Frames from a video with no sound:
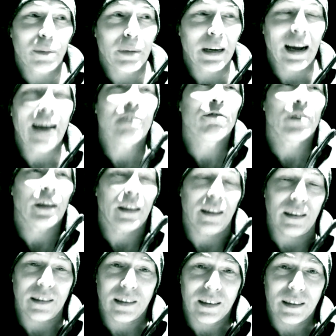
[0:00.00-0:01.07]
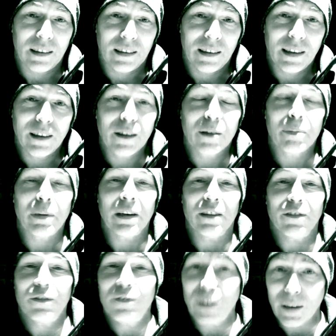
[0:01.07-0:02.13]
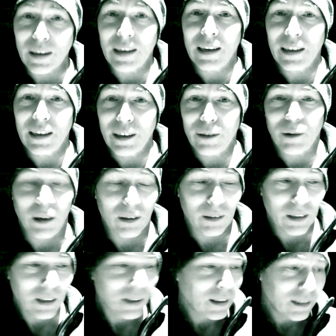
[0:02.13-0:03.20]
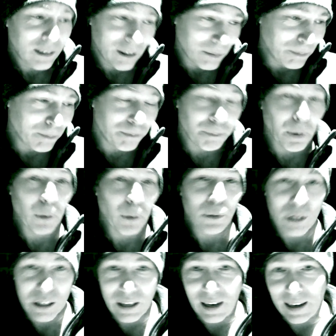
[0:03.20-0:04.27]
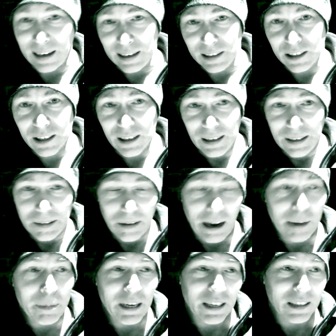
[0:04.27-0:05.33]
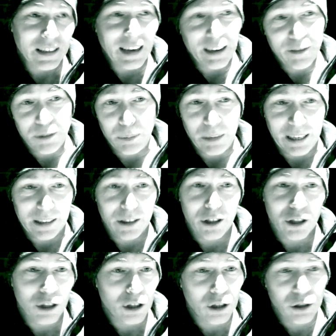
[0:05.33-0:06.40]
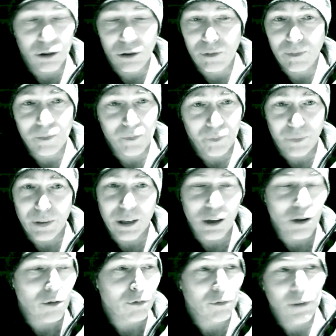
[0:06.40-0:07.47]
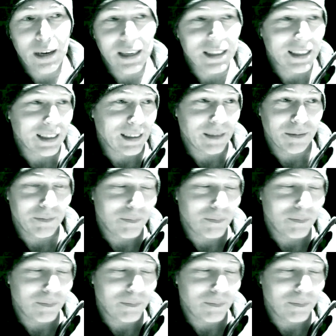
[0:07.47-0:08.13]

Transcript: everything. He could have been a fucking hero to both sides. I mean, aside from crazy